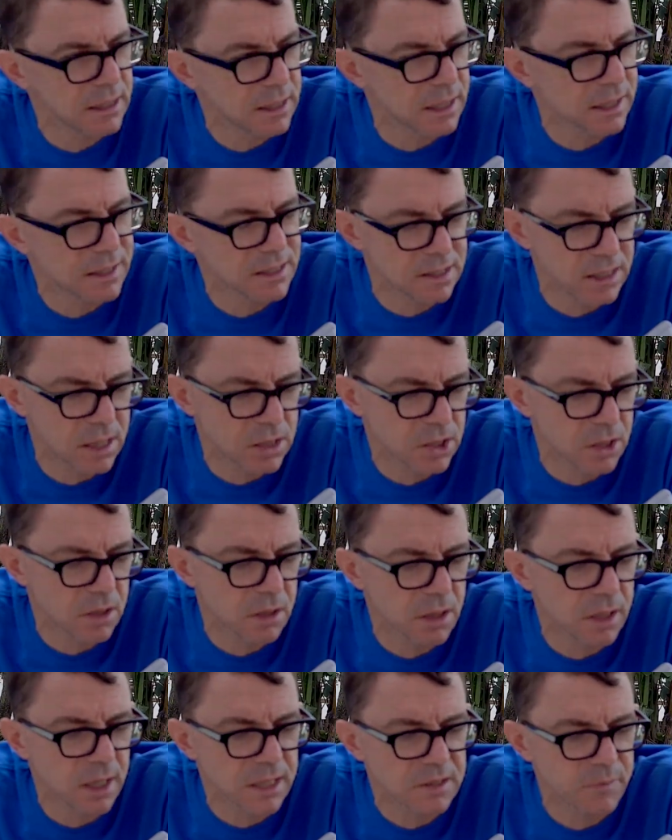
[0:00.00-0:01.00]

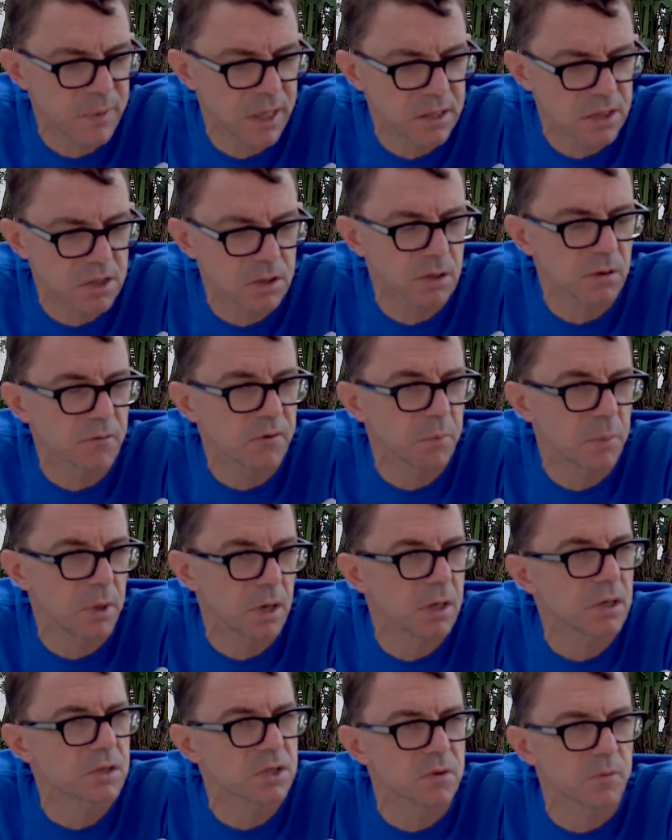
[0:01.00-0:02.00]
extension and expansion of the
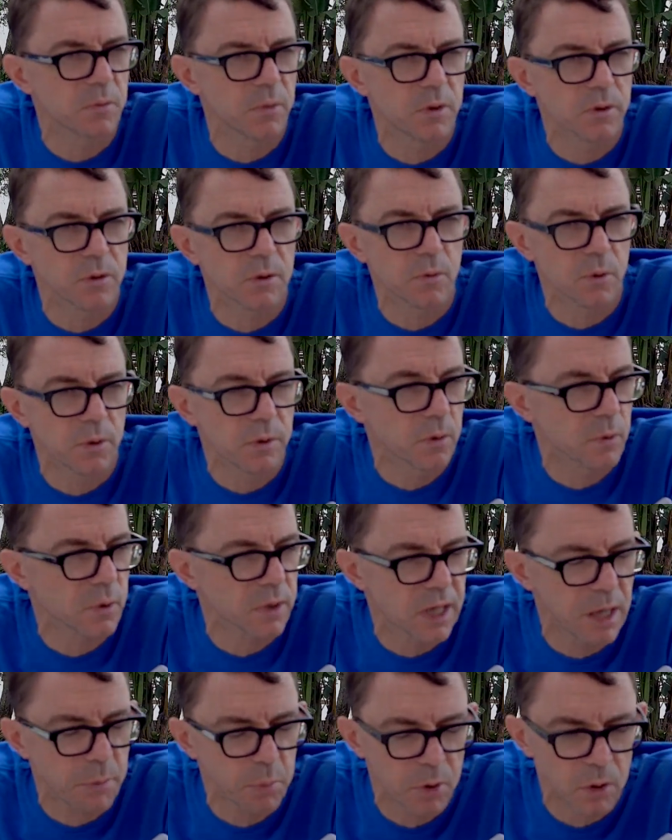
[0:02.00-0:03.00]
partnership
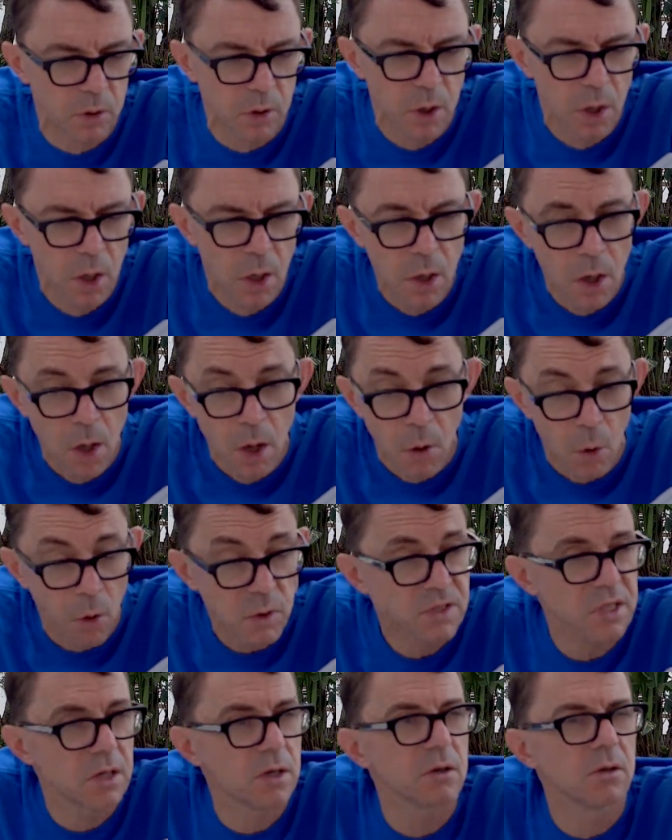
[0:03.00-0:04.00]
with Apple.
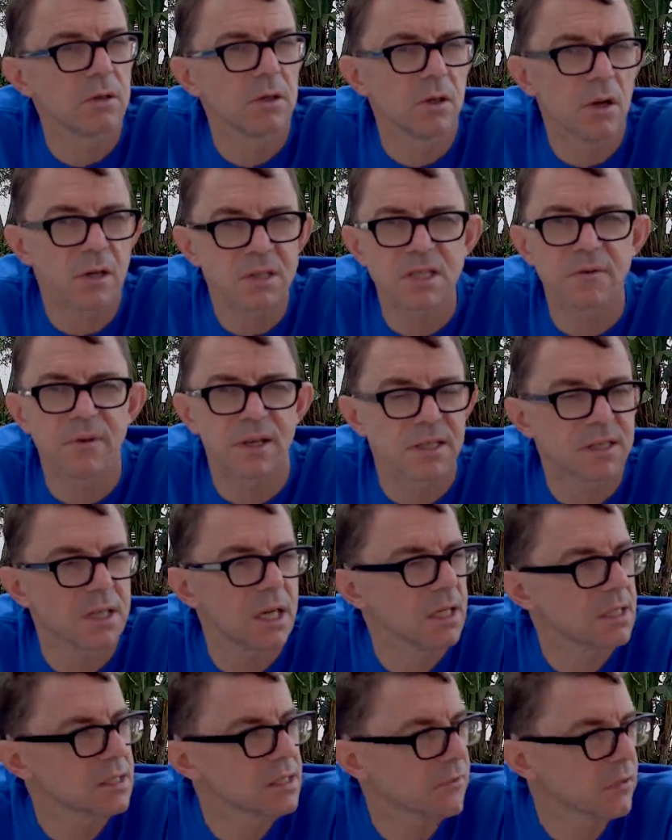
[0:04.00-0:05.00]
Also, lots of
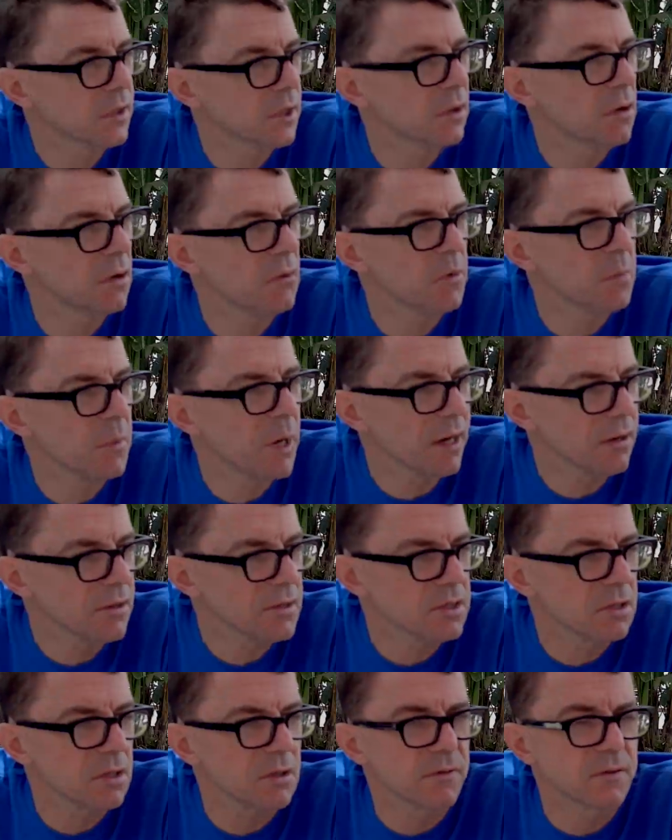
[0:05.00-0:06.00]
exciting stuff going on with
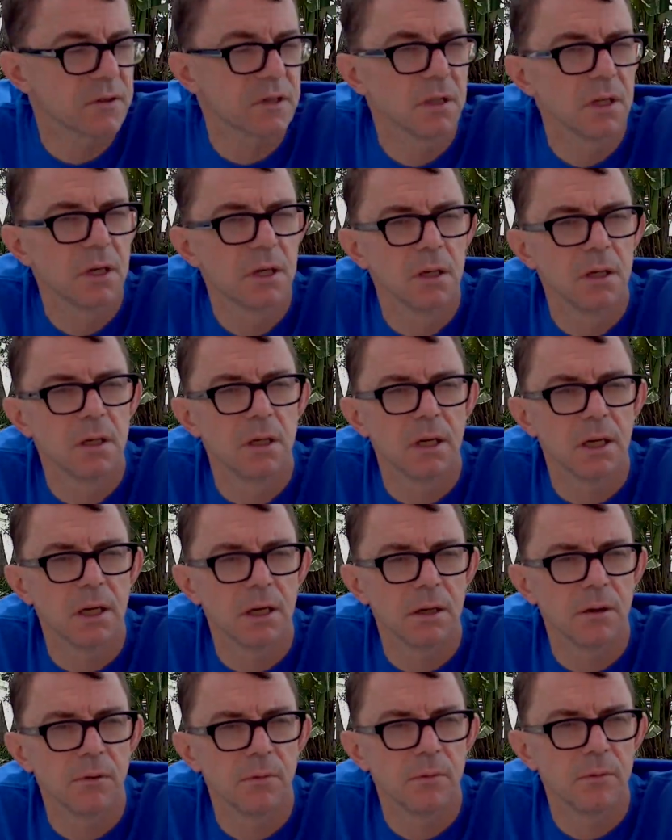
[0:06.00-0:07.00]
Microsoft.
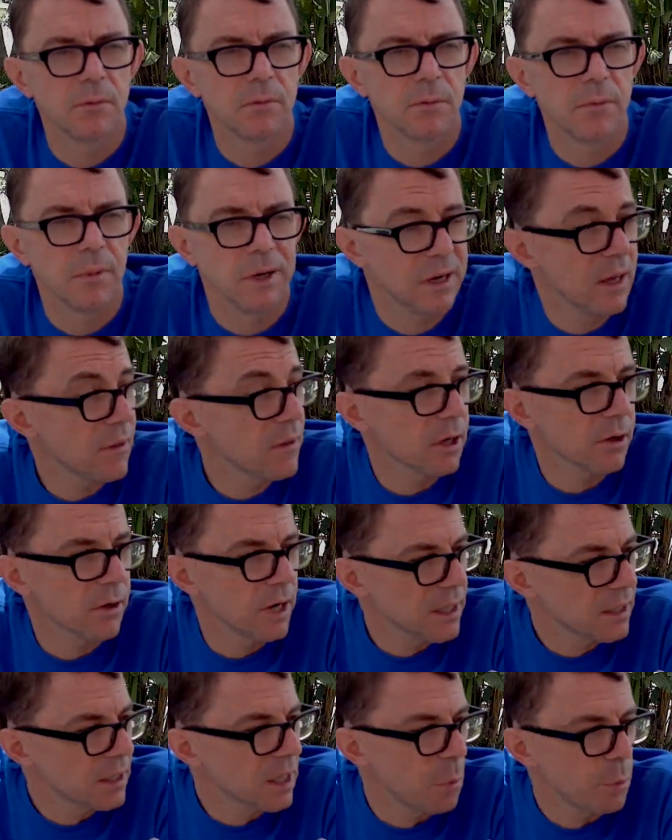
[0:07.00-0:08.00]
Another
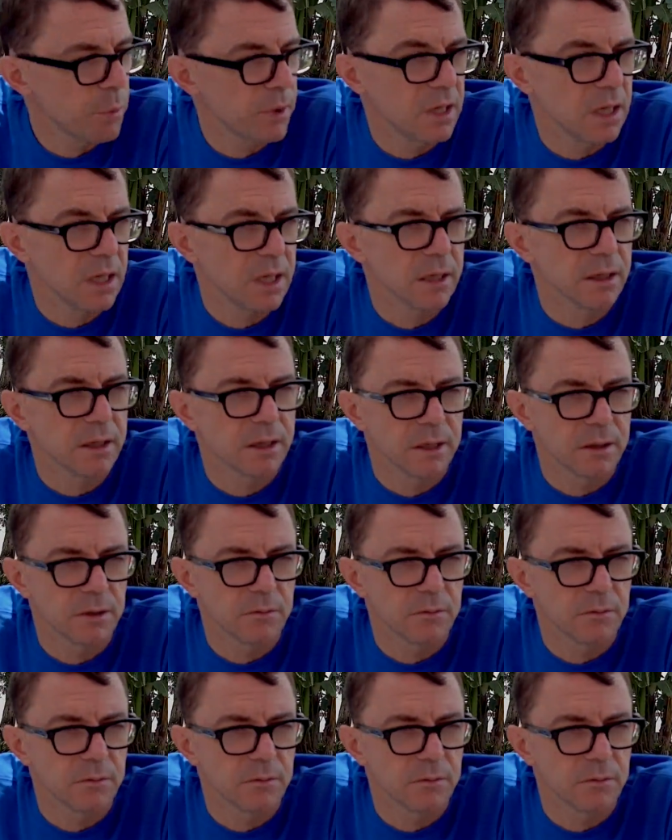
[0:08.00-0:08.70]
great company.